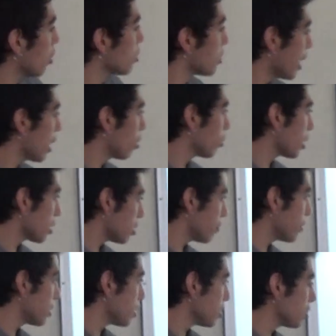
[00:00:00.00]
Dialogue
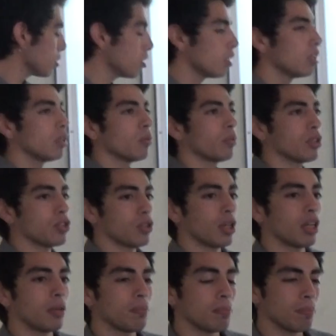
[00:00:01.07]
activities, which
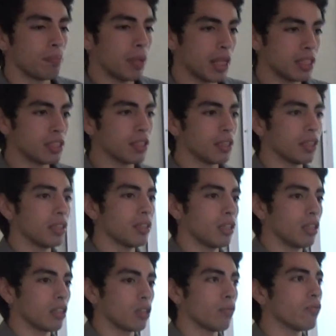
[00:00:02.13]
are basically
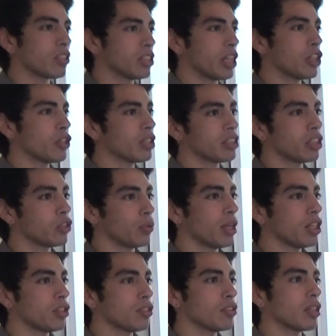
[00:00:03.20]
conversational
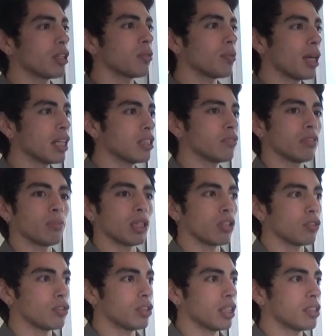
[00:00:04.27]
situations that arise from
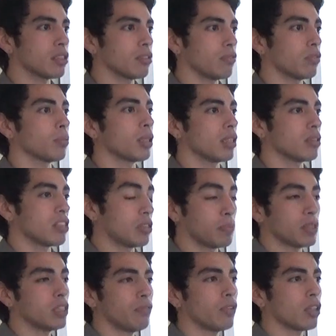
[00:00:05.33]
a
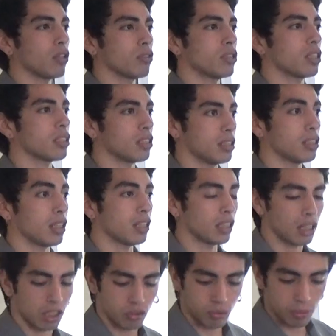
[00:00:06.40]
specific context inside the
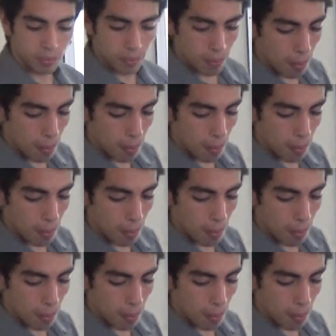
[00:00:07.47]
classroom.